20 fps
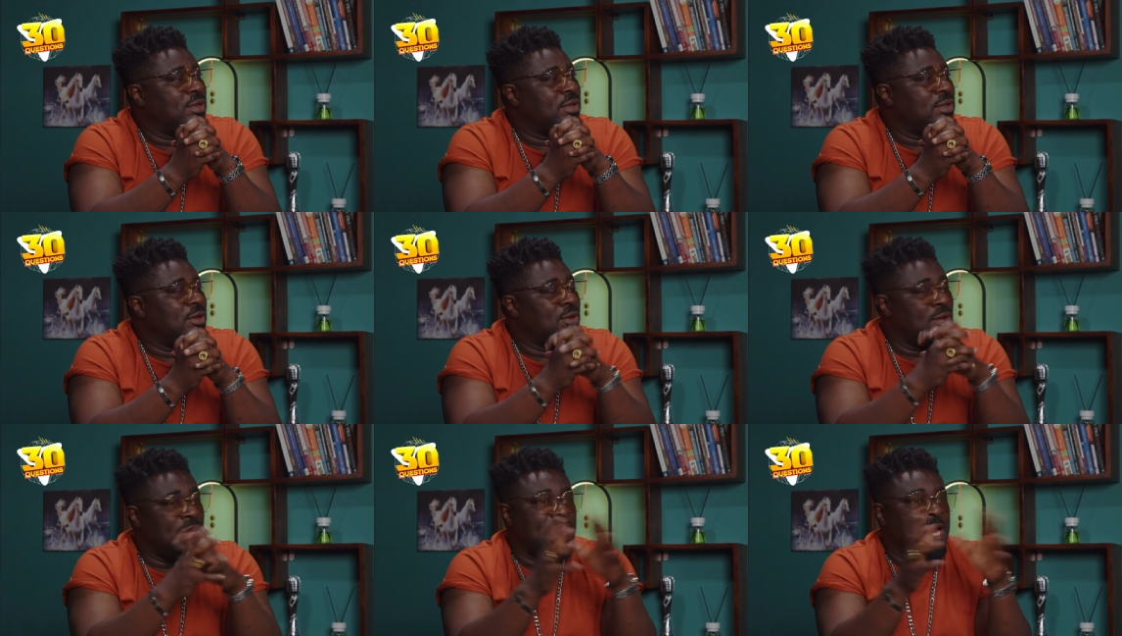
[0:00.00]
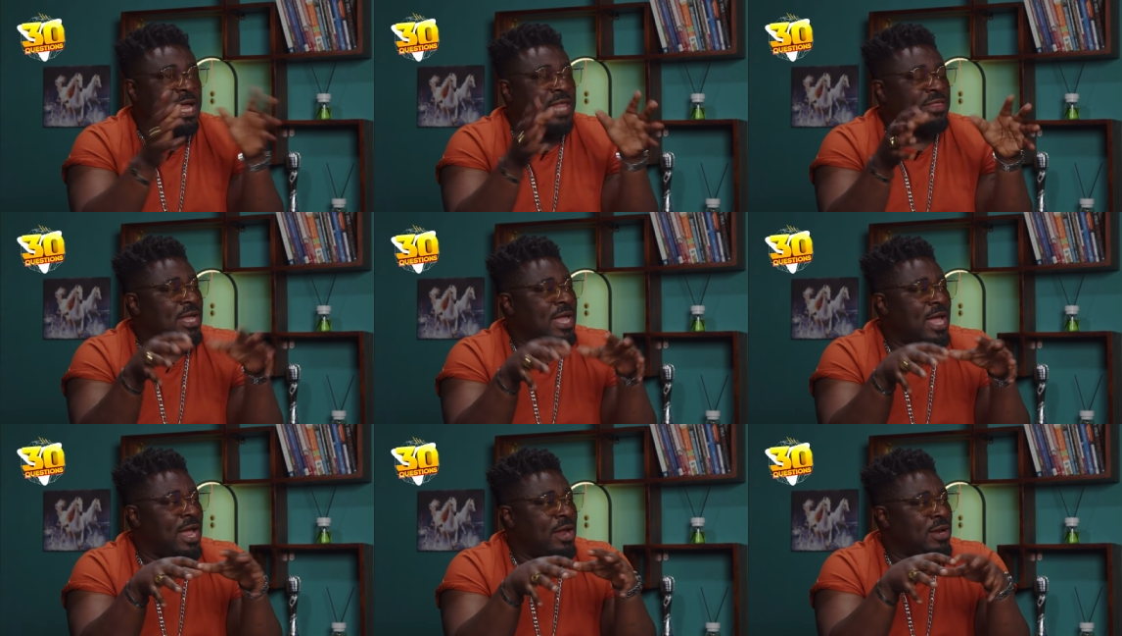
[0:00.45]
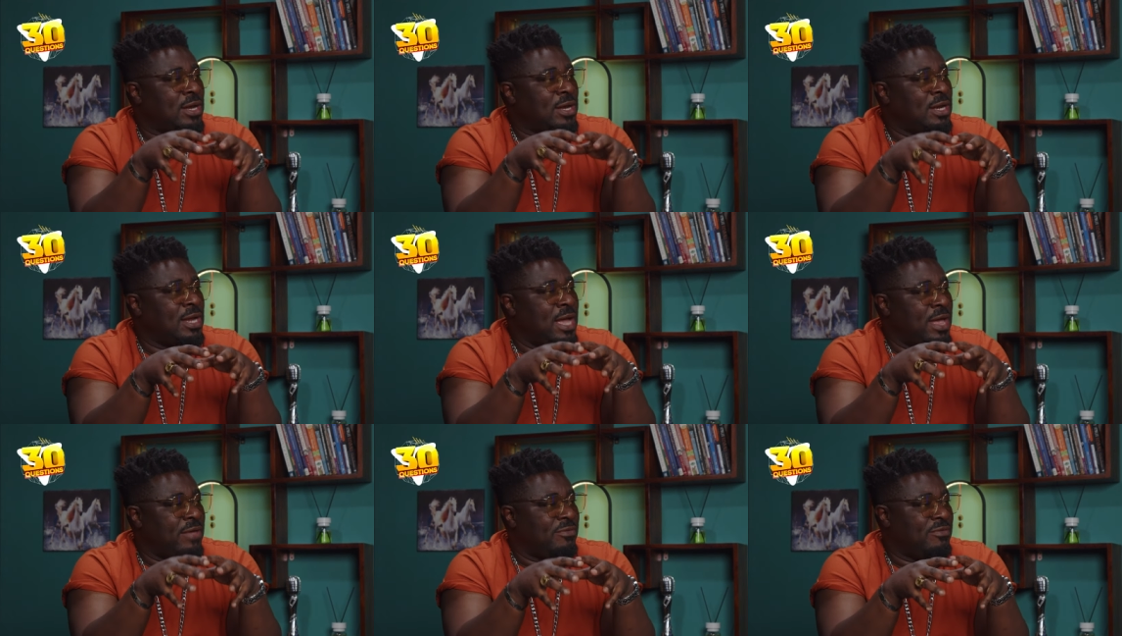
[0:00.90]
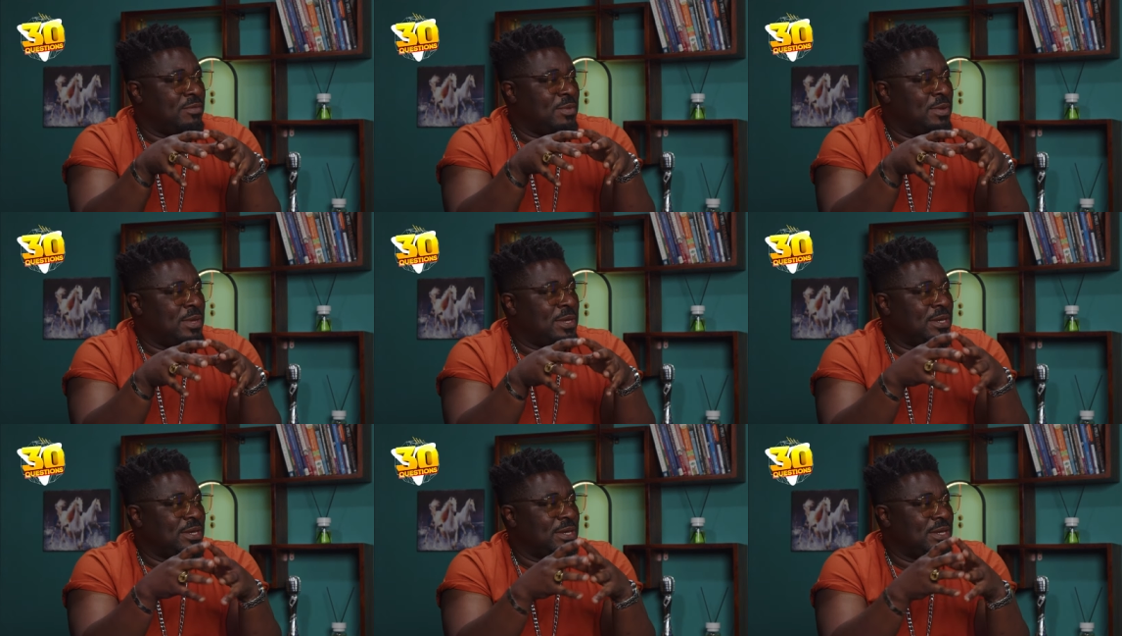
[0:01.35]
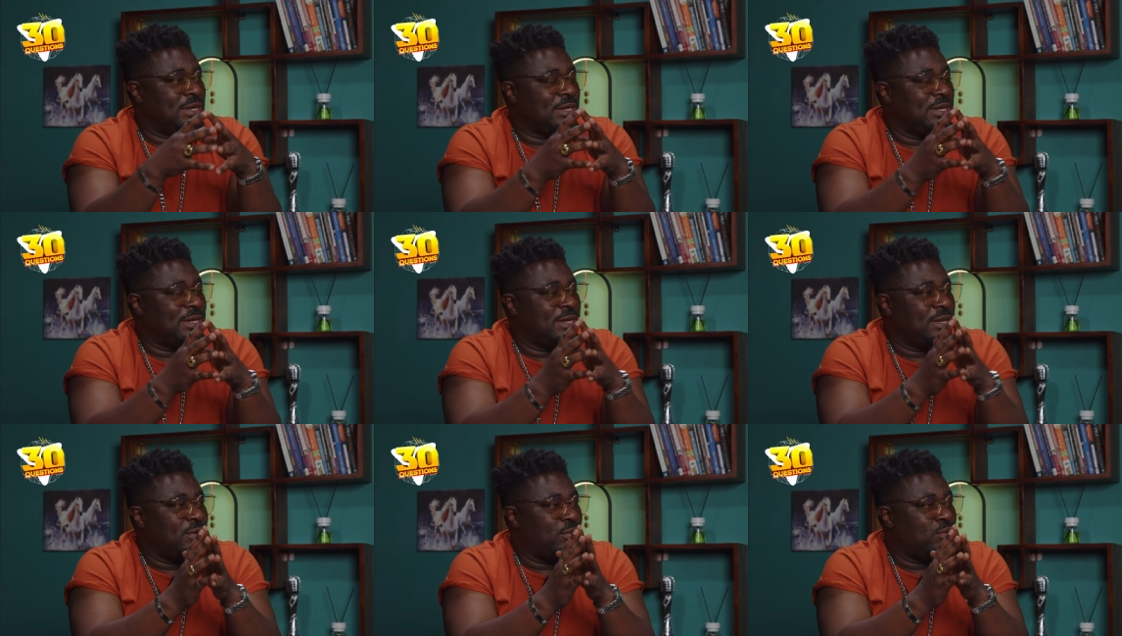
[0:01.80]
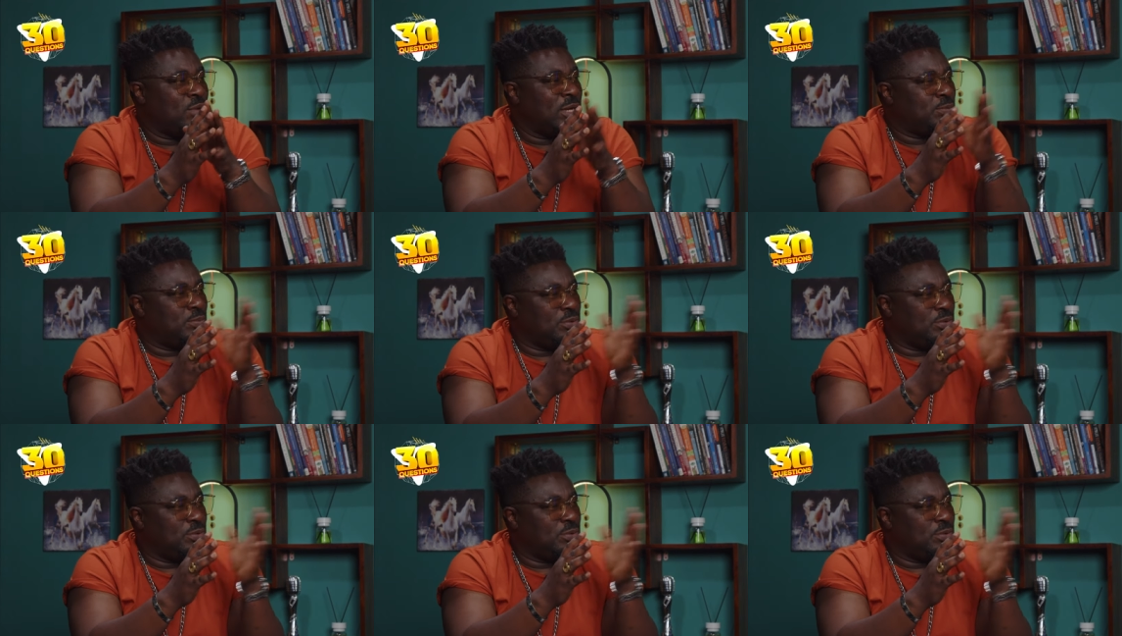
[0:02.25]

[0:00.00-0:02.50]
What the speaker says: Looking at the current government, which